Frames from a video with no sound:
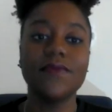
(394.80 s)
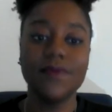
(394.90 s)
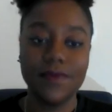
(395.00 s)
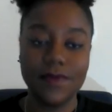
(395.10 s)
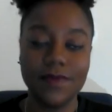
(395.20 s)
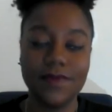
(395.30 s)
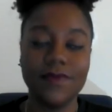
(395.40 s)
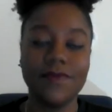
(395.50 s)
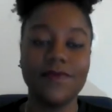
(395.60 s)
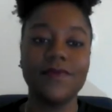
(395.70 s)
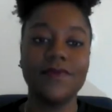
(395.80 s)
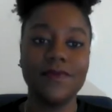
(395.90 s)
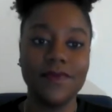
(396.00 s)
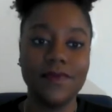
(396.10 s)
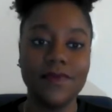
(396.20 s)

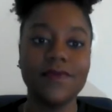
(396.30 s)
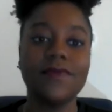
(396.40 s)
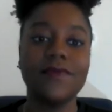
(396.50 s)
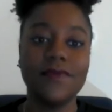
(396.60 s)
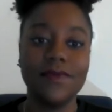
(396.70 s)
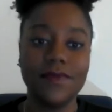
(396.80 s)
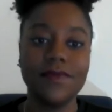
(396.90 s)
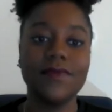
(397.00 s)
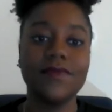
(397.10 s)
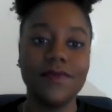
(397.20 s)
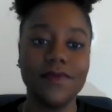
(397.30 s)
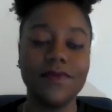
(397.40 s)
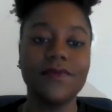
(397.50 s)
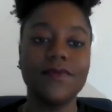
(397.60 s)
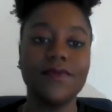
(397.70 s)

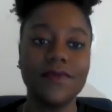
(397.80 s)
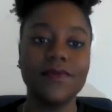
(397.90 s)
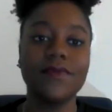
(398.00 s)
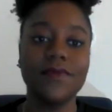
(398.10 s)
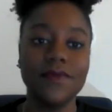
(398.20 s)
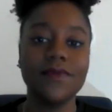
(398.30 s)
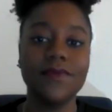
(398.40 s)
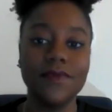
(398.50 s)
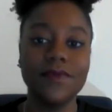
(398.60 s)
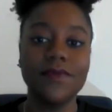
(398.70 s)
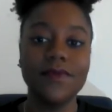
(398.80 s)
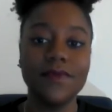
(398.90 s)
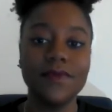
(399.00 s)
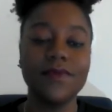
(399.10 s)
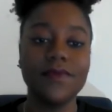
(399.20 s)

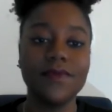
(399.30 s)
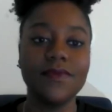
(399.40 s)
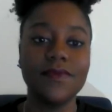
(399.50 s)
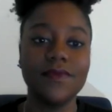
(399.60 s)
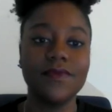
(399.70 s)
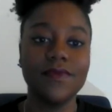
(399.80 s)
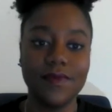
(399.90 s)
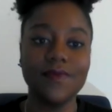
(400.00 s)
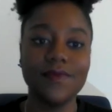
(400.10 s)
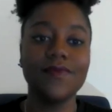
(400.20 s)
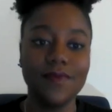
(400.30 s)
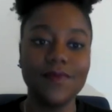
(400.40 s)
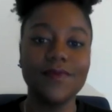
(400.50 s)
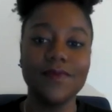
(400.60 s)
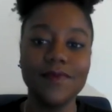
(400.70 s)

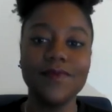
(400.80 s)
This person isn't speaking.